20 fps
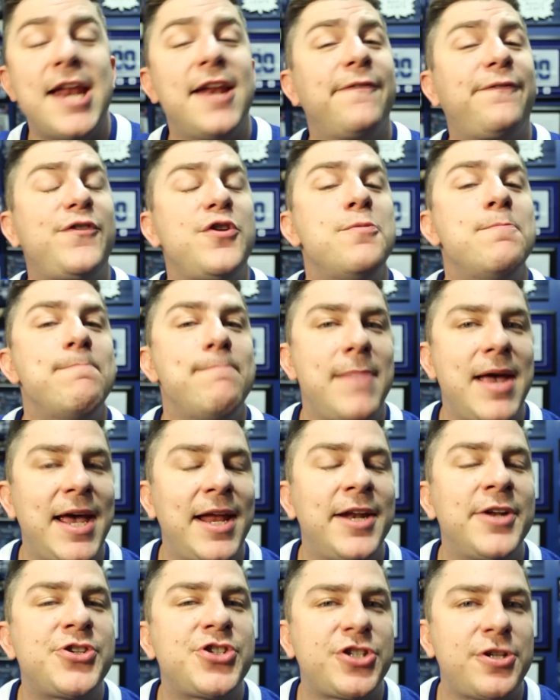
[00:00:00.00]
And if you
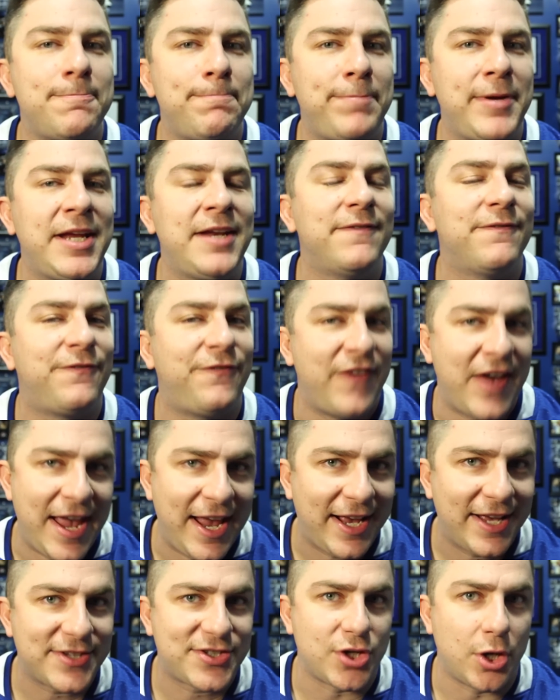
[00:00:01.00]
manage to beat
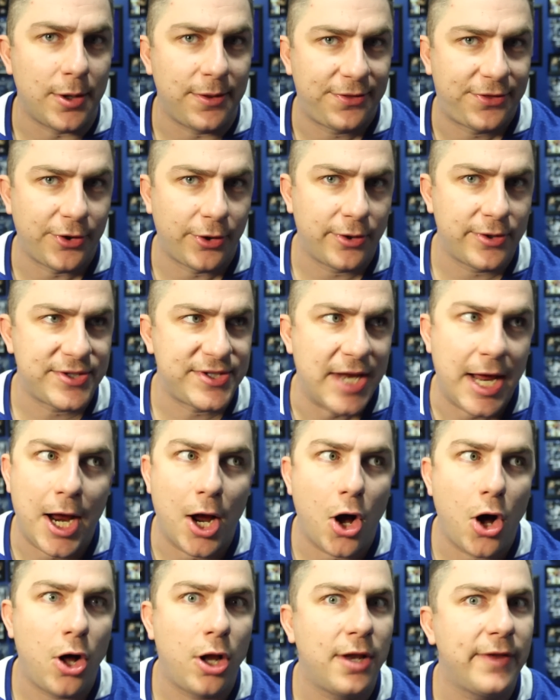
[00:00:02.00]
Vegas on
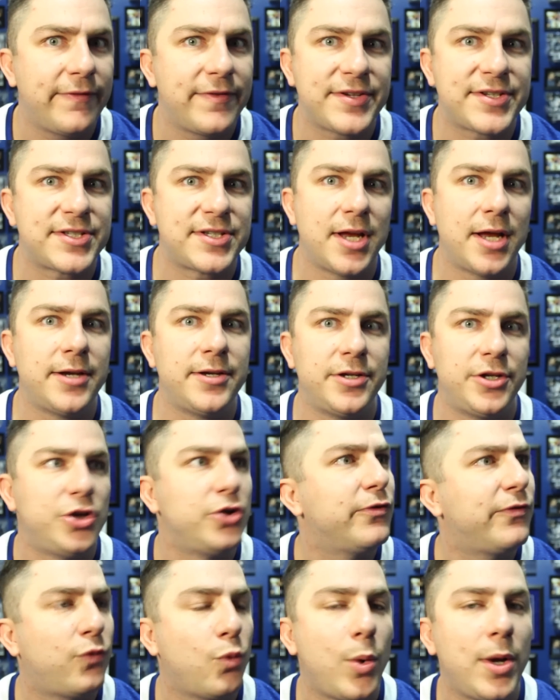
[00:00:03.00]
Thursday, all of a sudden
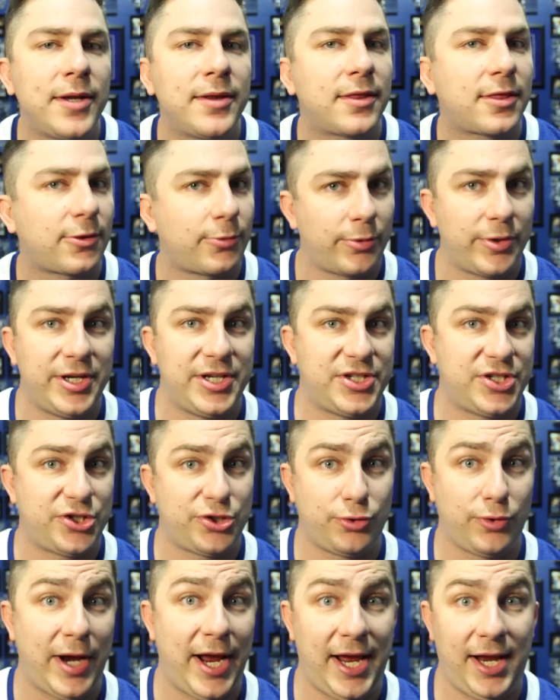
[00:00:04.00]
you've won three
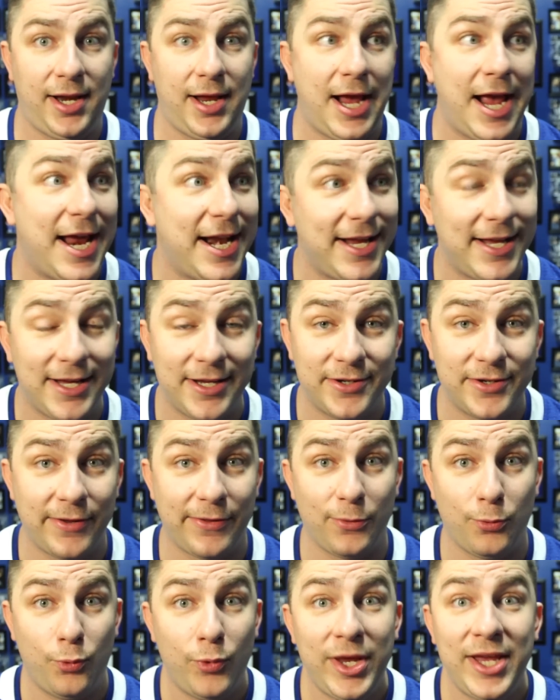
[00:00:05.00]
straight heading into
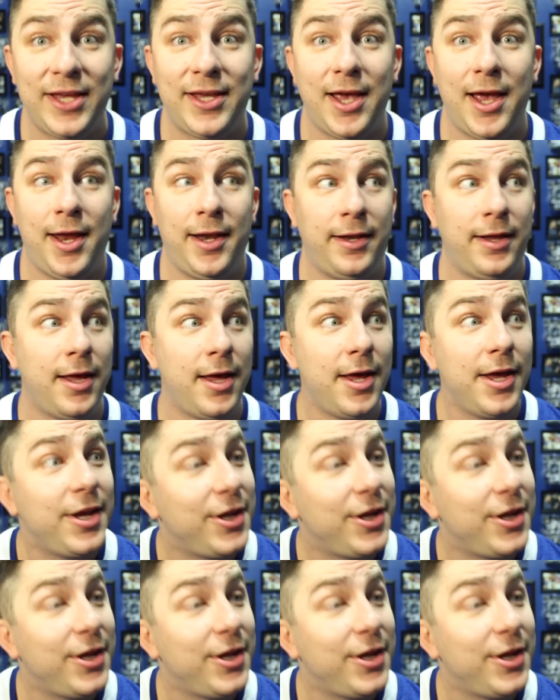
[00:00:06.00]
the weekend.